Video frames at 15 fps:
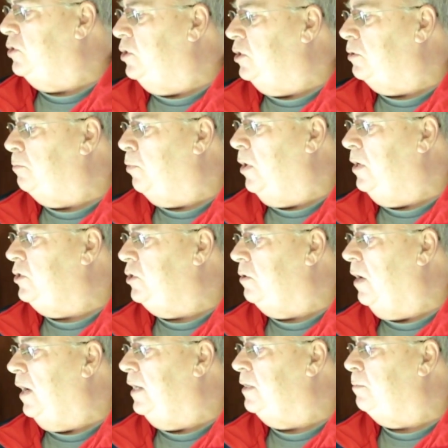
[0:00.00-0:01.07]
it's just
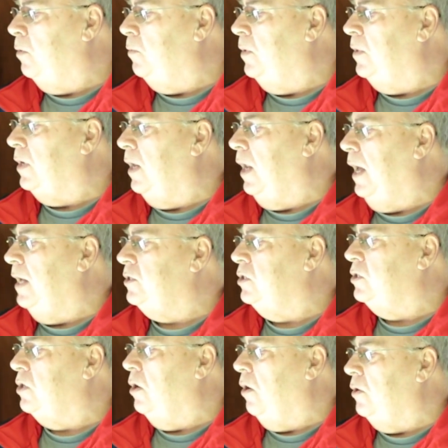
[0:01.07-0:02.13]
pressurized, but when the glass
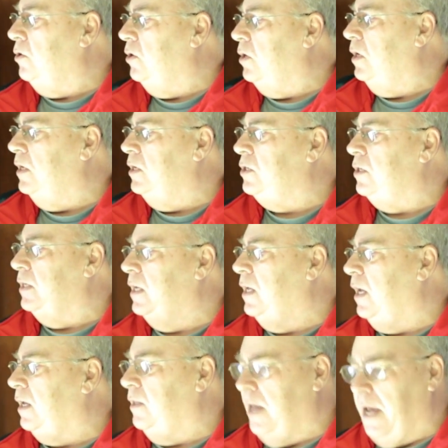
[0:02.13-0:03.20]
is gone, you can easily
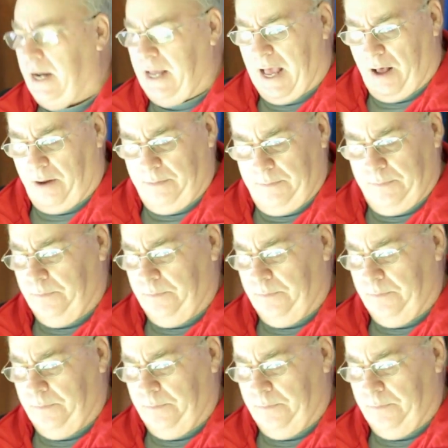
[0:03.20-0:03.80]
kick that out.